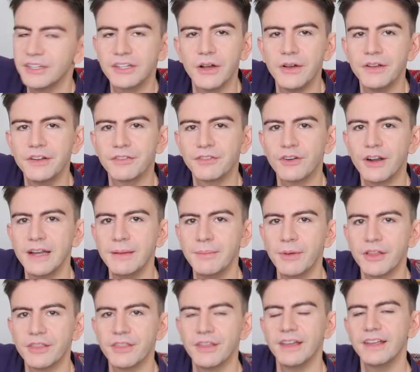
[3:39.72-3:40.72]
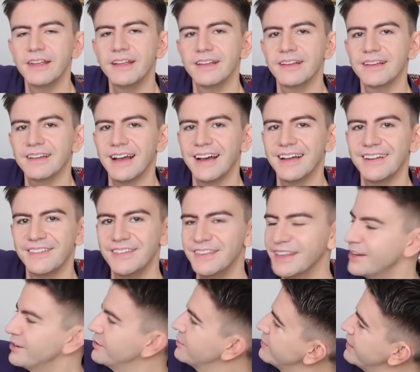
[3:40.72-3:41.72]
going to go in a frame, I think, and I think
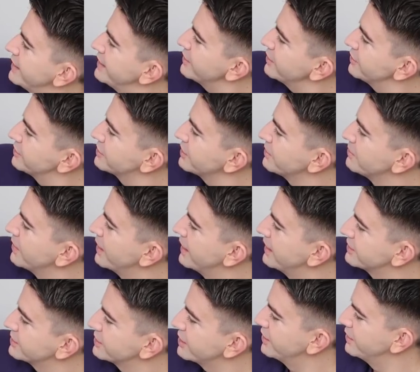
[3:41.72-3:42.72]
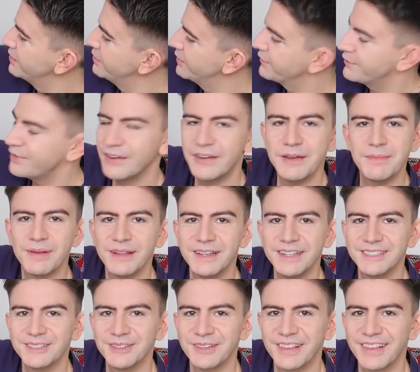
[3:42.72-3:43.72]
that'll look really good somewhere, so very
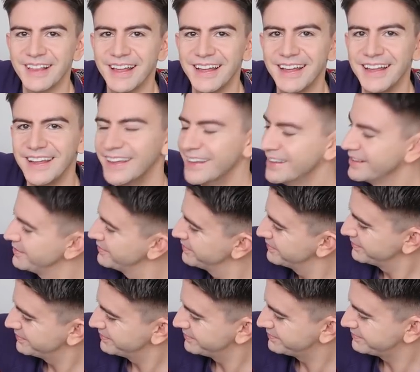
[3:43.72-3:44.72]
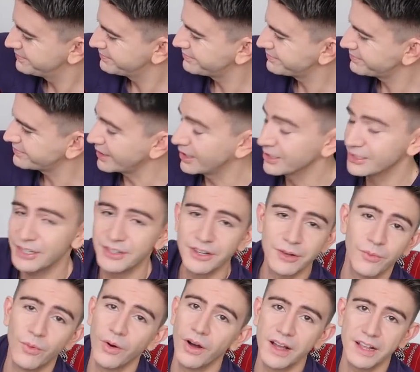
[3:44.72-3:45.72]
pleased with that. I don't
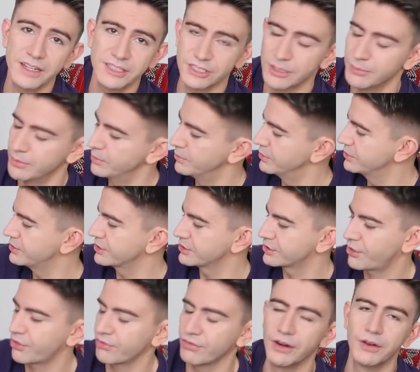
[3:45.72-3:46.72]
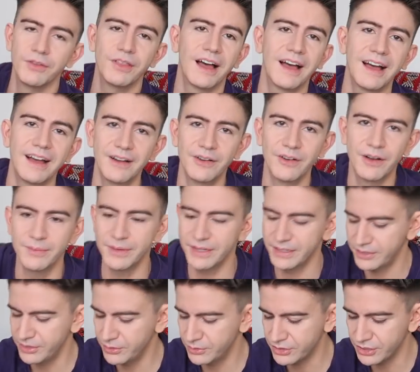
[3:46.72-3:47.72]
know why someone would just throw that out. I
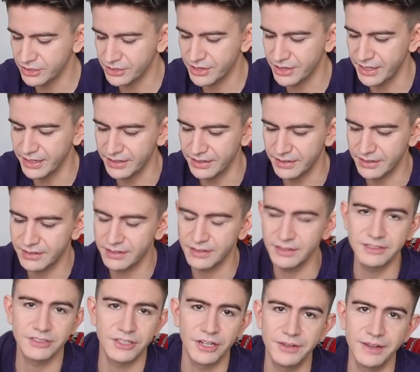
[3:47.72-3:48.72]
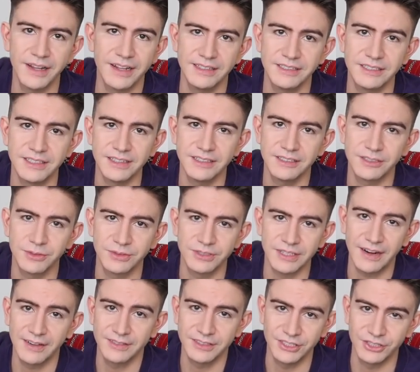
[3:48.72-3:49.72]
mean, you'd just think donate it to a
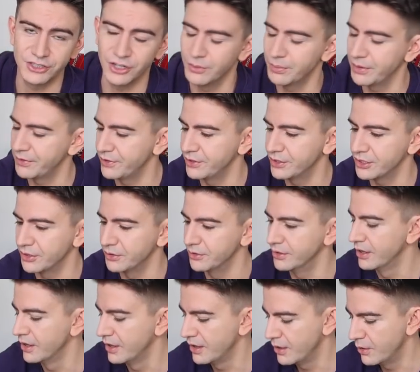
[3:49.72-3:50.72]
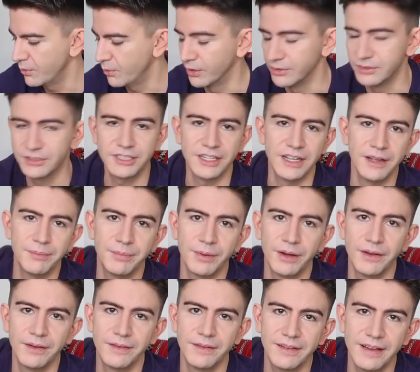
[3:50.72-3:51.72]
charity shop if you don't want it.
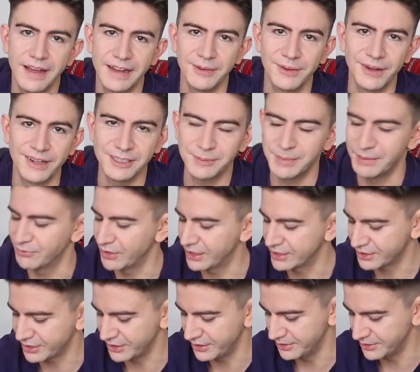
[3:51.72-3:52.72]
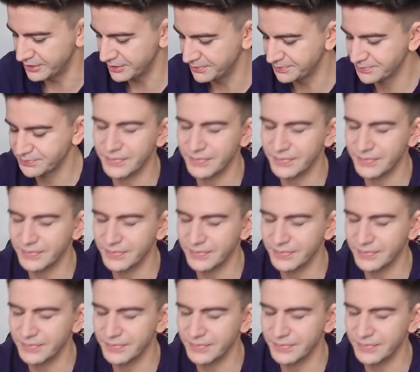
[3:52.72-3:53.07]
But anyway, it's been rescued